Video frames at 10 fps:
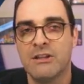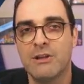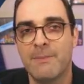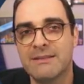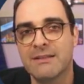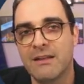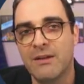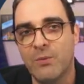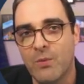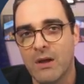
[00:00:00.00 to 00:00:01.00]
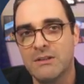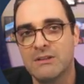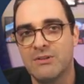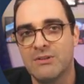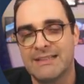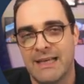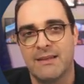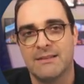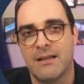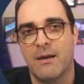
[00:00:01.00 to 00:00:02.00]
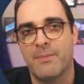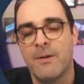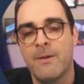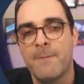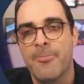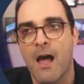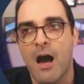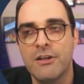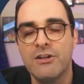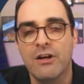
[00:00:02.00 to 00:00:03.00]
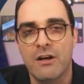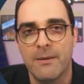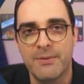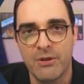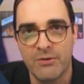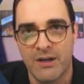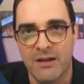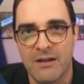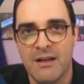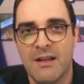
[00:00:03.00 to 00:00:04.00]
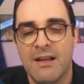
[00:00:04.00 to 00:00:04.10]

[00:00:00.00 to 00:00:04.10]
So basically once you set this up on your computer,